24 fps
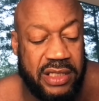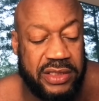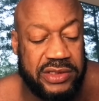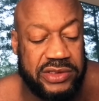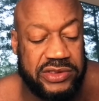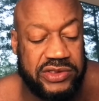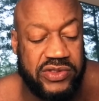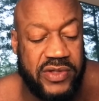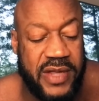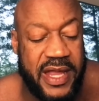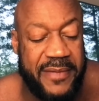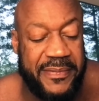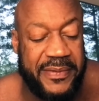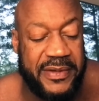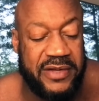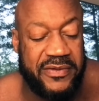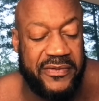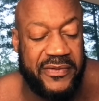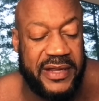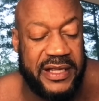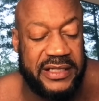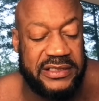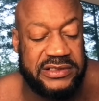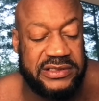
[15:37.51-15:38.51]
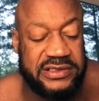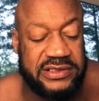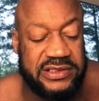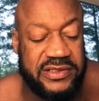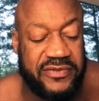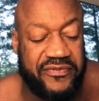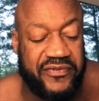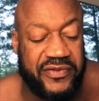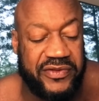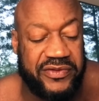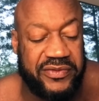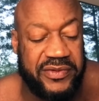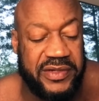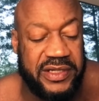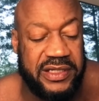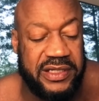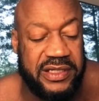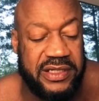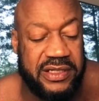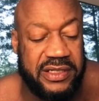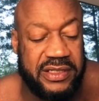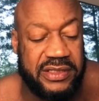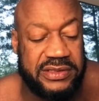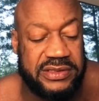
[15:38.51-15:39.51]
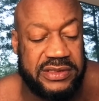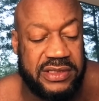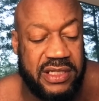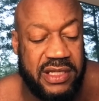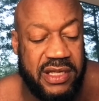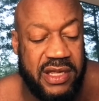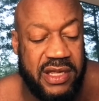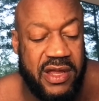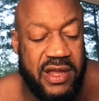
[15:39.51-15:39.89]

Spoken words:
The two have been in a relationship for 3 years.